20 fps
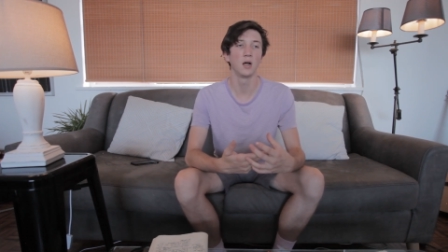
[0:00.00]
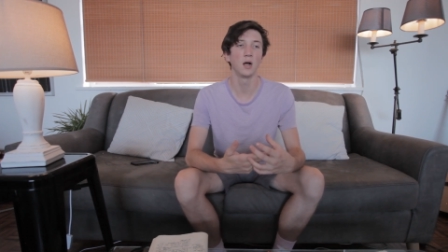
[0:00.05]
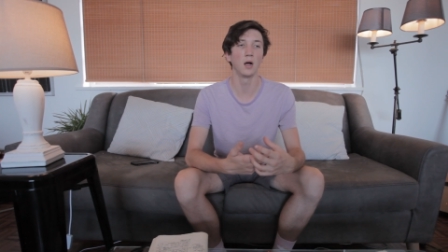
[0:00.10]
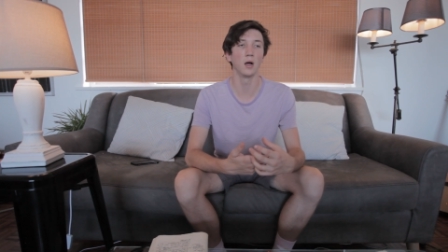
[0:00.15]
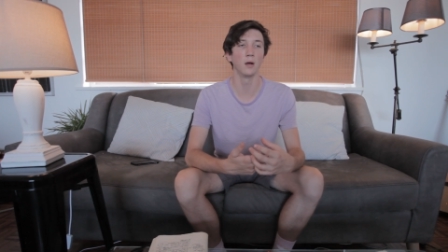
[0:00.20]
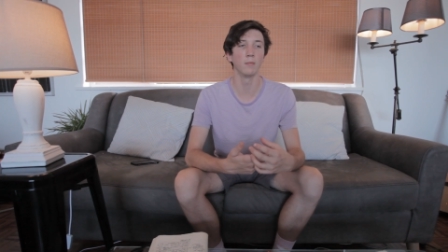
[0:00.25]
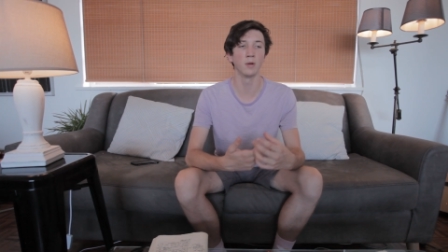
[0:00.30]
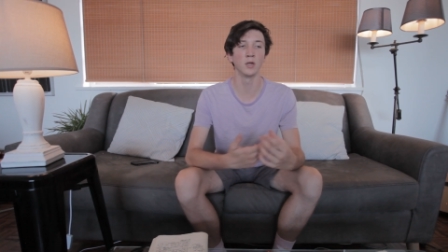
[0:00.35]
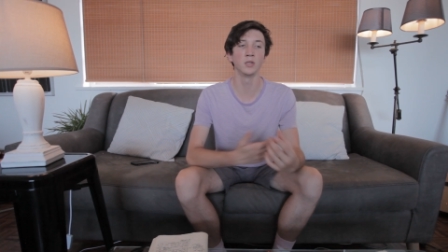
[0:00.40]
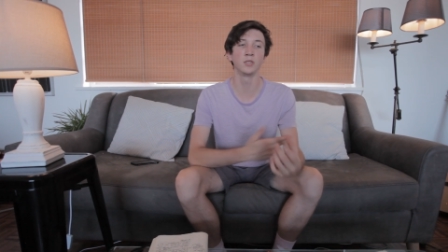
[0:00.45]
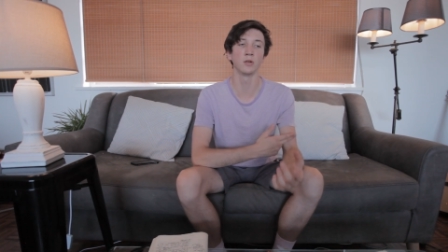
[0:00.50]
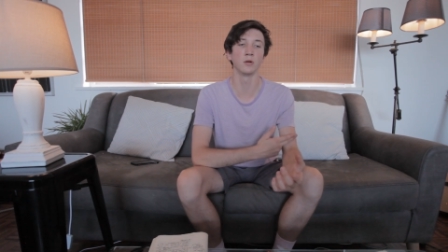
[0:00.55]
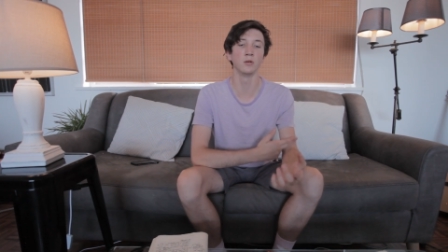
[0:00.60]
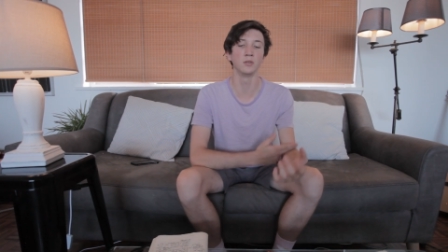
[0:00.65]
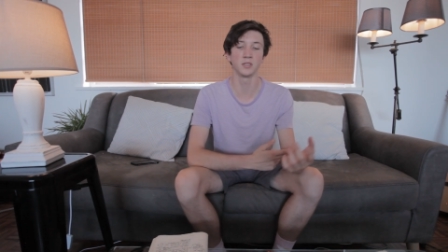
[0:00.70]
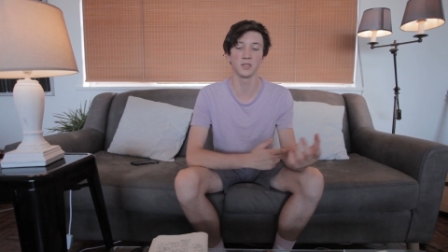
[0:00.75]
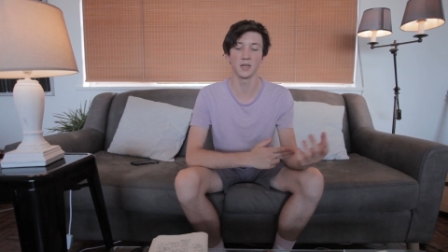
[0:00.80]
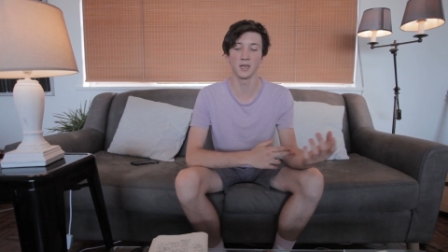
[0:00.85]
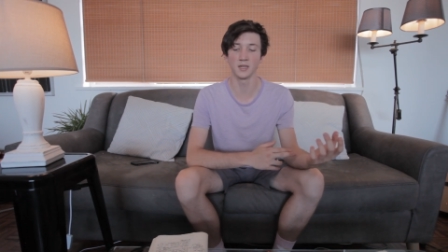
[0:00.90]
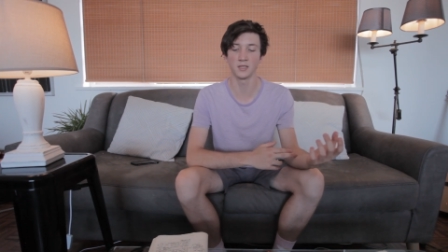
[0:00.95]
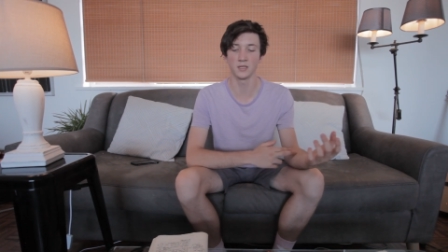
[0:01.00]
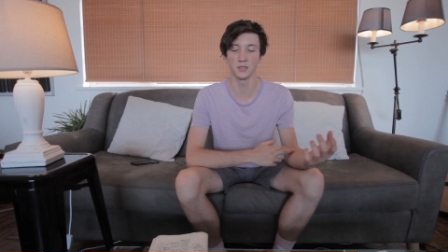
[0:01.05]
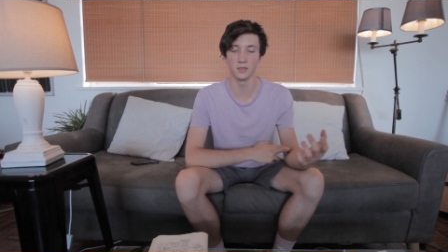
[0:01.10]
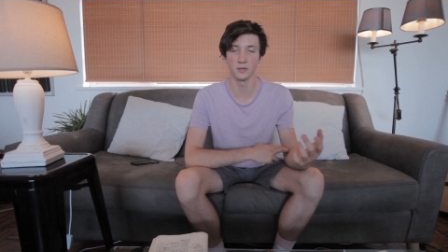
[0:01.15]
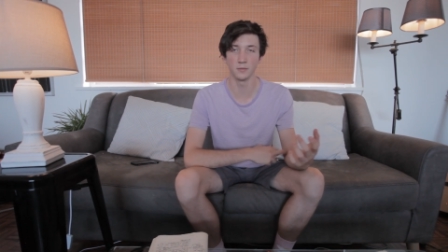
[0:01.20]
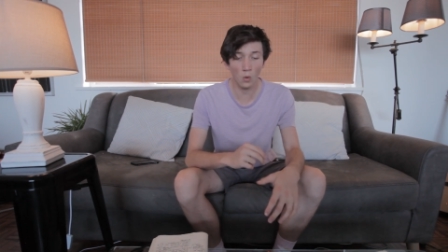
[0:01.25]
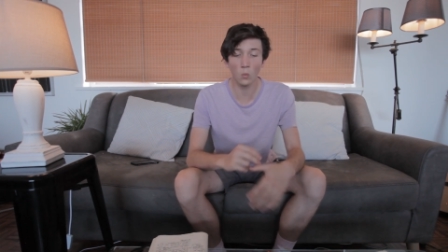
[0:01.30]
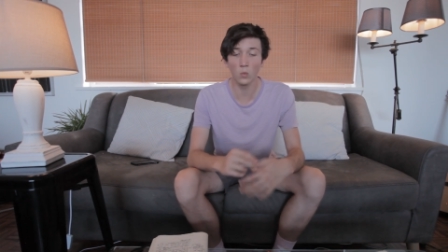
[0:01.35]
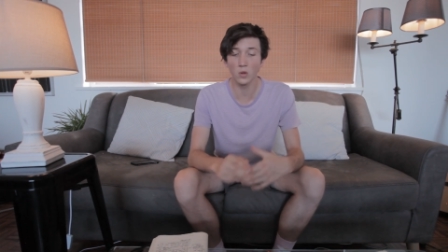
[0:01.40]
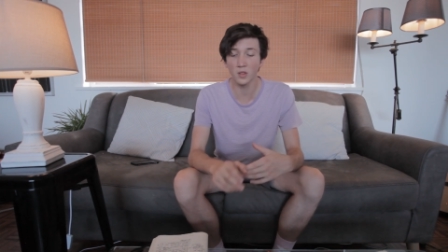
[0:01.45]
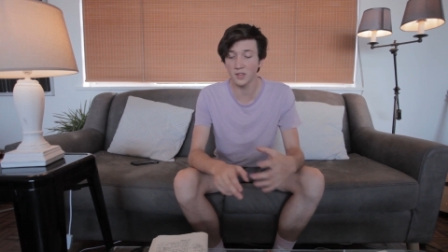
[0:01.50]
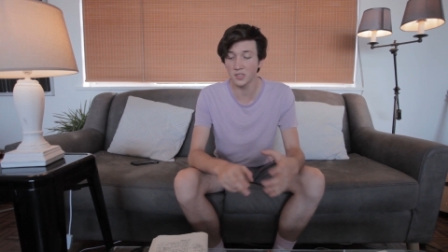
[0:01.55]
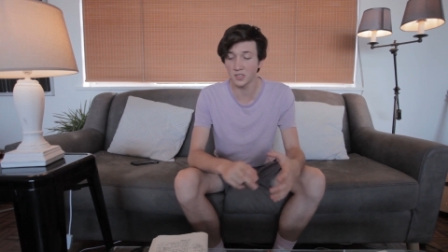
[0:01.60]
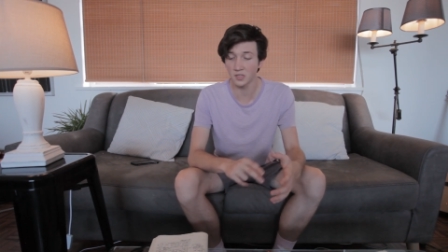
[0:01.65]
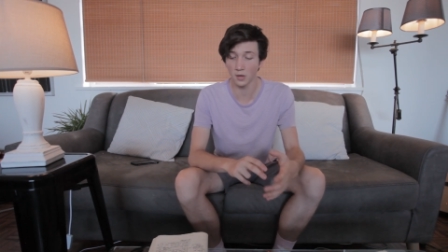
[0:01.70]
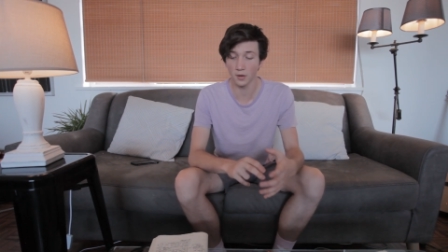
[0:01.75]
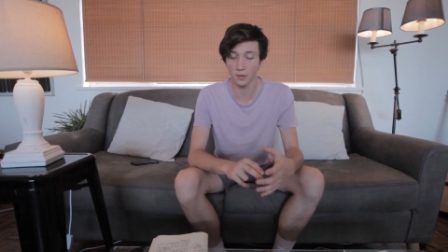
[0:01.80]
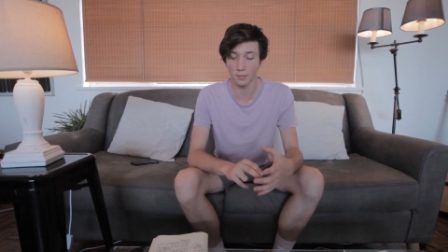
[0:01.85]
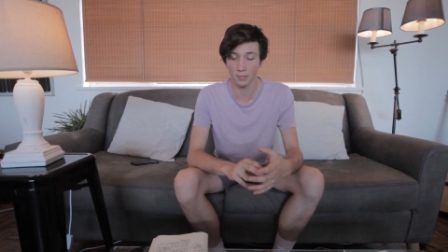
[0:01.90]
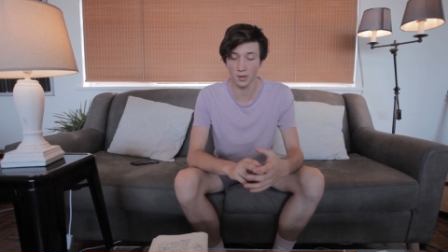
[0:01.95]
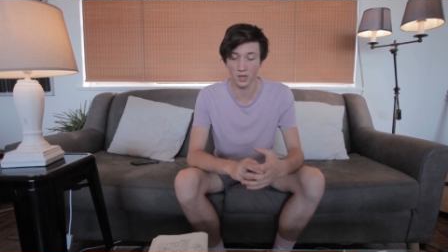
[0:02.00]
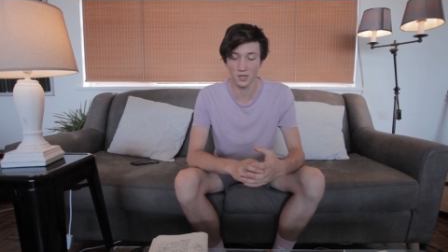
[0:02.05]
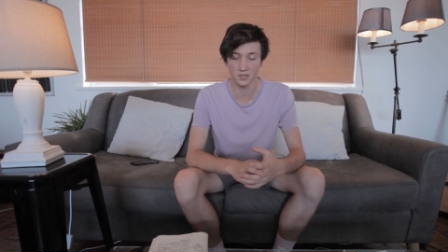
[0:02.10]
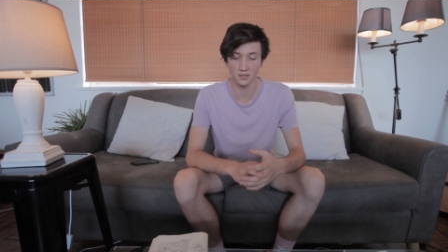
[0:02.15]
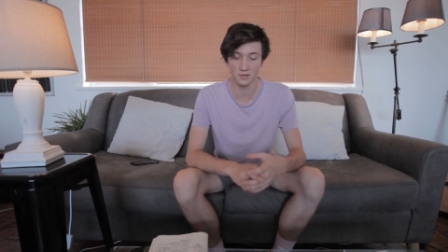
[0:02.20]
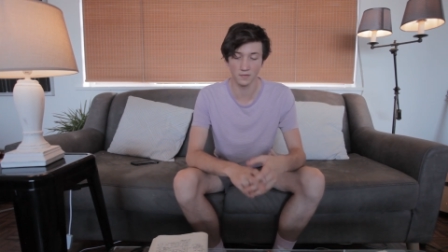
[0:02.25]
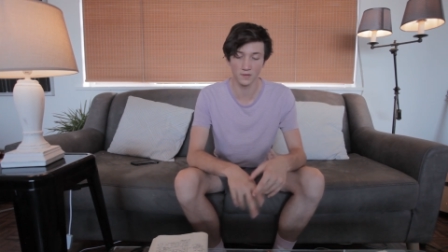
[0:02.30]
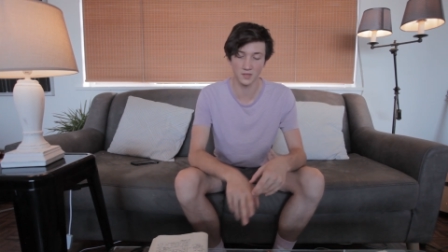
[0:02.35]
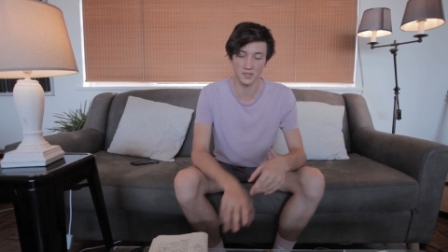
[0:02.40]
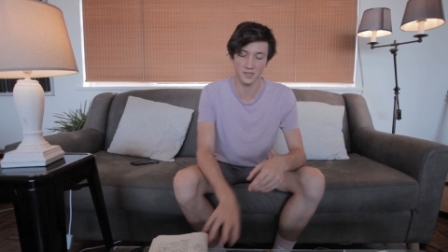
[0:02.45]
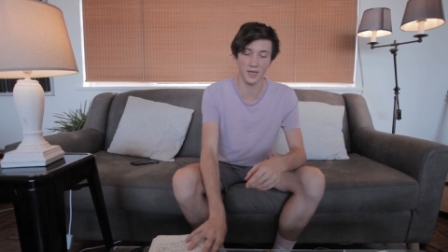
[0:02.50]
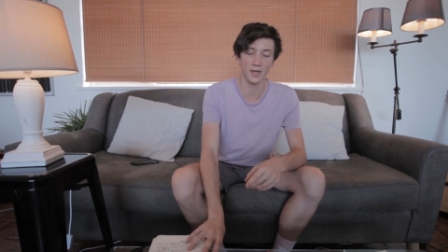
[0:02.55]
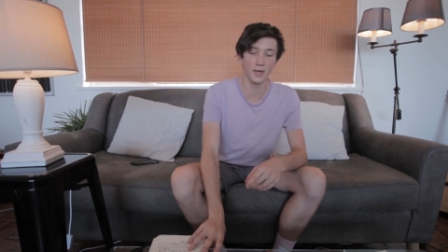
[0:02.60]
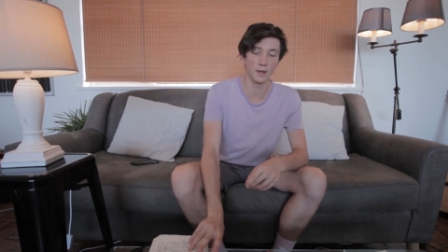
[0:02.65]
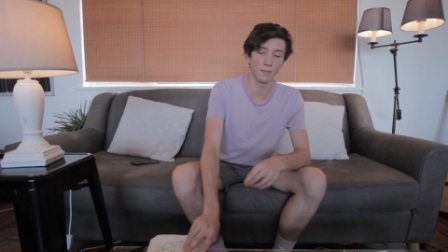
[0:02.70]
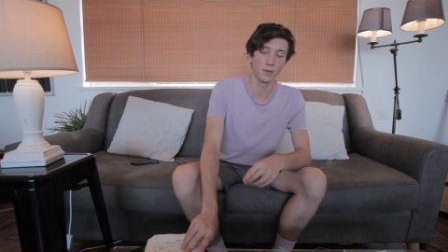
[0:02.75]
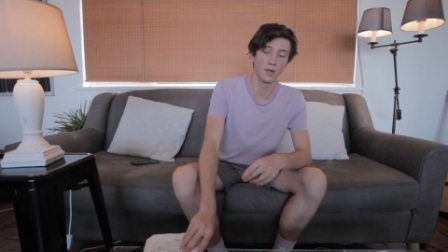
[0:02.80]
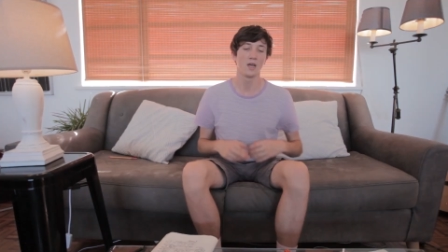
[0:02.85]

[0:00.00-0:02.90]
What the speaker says: associated with certain parts of this game.